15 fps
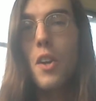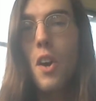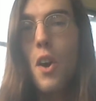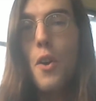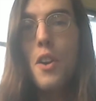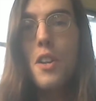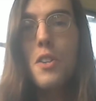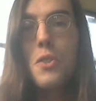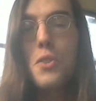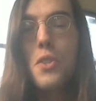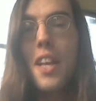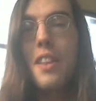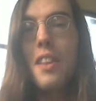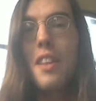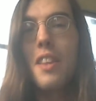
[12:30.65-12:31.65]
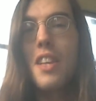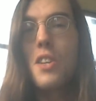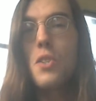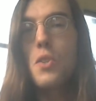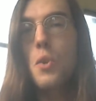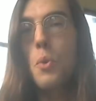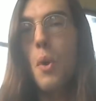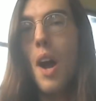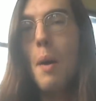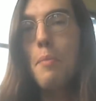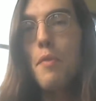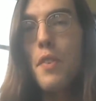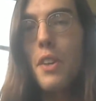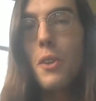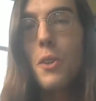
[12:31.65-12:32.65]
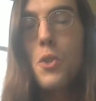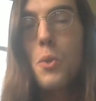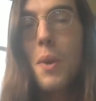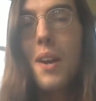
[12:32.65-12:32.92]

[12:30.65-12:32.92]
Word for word: gardens and these crop fields